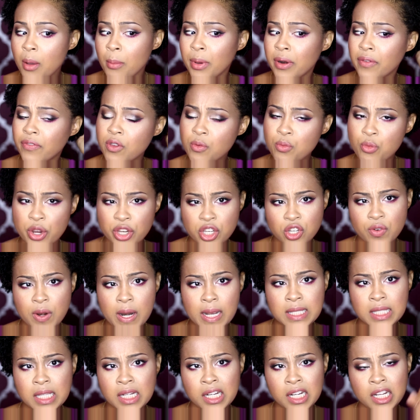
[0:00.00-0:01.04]
But if you
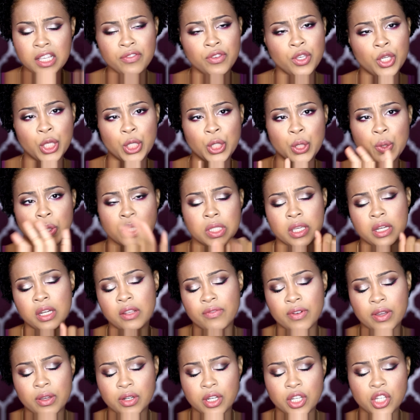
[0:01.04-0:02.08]
moisturize underneath, you can use any
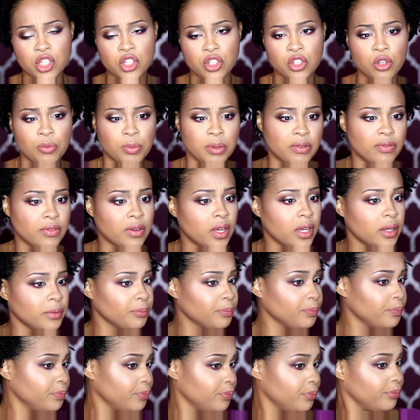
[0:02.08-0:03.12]
foundation. You'll be fine.